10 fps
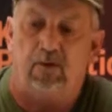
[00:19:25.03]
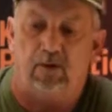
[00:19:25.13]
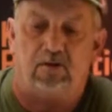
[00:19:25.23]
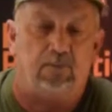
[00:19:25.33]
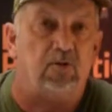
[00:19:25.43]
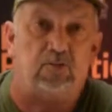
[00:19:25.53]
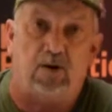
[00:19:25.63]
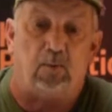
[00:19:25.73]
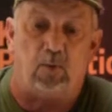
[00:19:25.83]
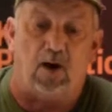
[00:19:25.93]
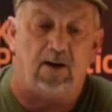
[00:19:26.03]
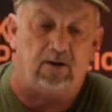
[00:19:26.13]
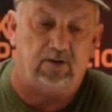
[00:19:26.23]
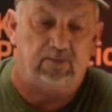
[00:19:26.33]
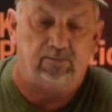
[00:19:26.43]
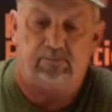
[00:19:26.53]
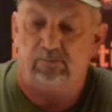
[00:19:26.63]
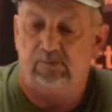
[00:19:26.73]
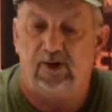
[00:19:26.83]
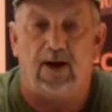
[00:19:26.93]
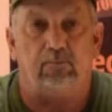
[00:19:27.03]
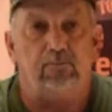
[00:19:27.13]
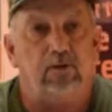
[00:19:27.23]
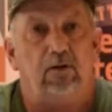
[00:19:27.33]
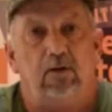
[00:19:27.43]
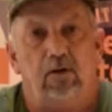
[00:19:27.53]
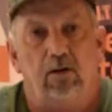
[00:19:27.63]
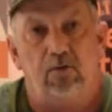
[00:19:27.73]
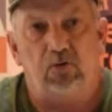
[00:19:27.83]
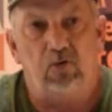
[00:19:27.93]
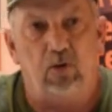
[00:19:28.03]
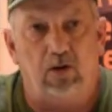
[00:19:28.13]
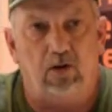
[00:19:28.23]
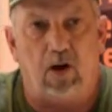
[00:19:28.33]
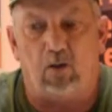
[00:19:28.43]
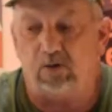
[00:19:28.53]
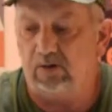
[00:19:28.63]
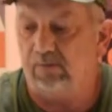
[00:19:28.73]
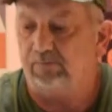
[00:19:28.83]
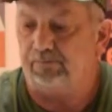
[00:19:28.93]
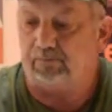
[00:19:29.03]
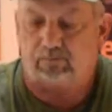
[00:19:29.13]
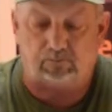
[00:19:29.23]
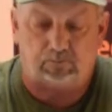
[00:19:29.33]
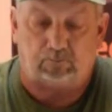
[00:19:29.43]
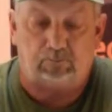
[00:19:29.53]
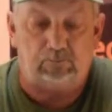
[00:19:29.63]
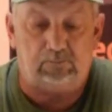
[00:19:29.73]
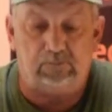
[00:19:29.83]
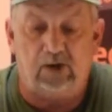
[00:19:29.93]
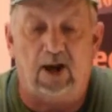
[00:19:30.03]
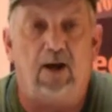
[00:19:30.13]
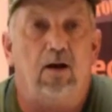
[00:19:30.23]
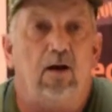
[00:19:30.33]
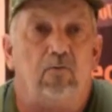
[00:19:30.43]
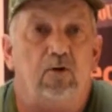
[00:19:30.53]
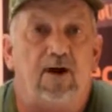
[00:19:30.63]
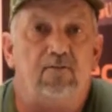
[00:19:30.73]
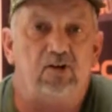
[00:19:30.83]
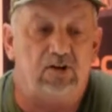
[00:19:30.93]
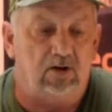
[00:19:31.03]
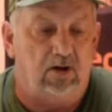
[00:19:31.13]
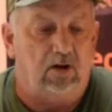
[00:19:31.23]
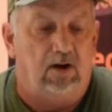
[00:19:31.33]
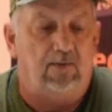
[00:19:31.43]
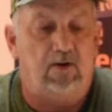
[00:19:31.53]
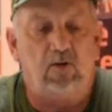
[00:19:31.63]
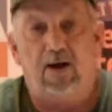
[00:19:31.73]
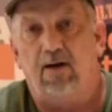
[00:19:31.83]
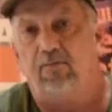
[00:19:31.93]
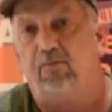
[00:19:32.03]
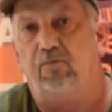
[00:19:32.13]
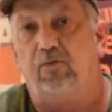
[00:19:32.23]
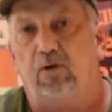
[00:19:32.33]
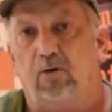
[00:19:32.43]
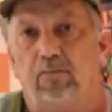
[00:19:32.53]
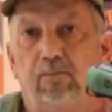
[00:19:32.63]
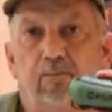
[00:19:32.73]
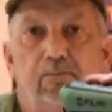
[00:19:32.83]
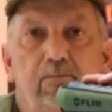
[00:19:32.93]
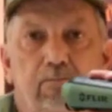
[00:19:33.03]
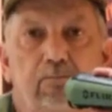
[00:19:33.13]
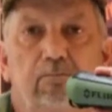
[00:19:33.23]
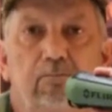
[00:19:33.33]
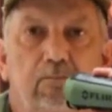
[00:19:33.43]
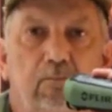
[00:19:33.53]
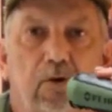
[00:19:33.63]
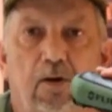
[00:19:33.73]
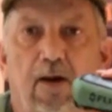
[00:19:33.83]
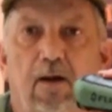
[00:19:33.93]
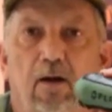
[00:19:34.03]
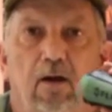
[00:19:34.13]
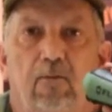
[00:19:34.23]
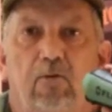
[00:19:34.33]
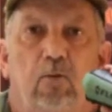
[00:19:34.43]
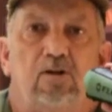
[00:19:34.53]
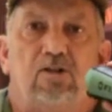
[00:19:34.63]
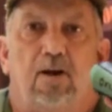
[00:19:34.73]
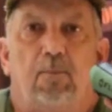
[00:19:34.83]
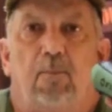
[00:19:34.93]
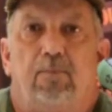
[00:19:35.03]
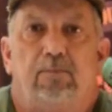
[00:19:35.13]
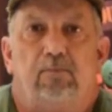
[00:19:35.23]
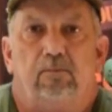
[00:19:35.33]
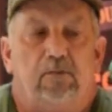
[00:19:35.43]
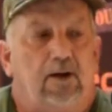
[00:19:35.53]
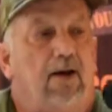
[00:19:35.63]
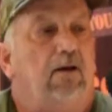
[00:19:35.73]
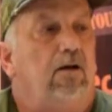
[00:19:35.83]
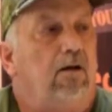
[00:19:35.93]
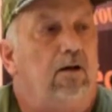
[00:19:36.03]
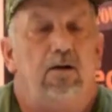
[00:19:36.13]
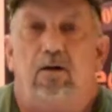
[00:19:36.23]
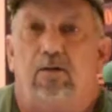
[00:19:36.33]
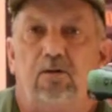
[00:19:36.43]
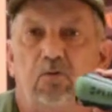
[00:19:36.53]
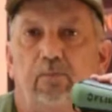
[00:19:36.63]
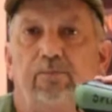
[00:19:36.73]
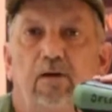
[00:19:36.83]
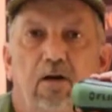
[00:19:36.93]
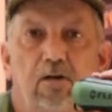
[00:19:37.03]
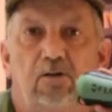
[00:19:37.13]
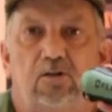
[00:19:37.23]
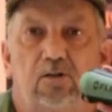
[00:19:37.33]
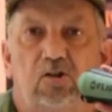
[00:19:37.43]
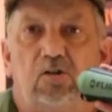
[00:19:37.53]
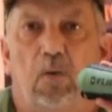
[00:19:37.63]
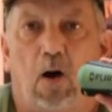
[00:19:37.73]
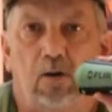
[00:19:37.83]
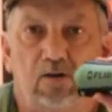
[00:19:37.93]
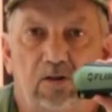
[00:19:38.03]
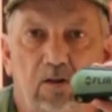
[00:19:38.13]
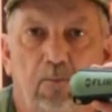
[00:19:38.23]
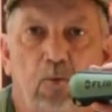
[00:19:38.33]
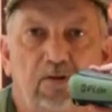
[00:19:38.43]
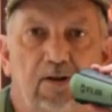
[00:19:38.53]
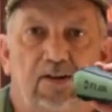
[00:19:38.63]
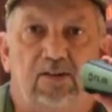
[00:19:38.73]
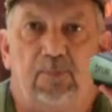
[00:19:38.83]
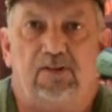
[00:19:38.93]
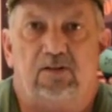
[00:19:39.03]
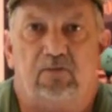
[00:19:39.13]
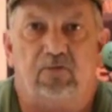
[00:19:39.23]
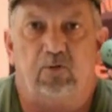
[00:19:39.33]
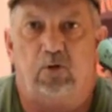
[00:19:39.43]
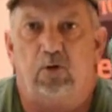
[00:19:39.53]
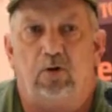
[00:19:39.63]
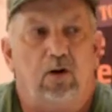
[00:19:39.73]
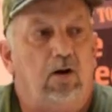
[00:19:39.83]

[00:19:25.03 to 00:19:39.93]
it's a much better product. Now, $200, okay, for night vision, and then you have FLIR. Okay, if you want to step up, okay, you can get this one. This is the smallest, most inexpensive FLIR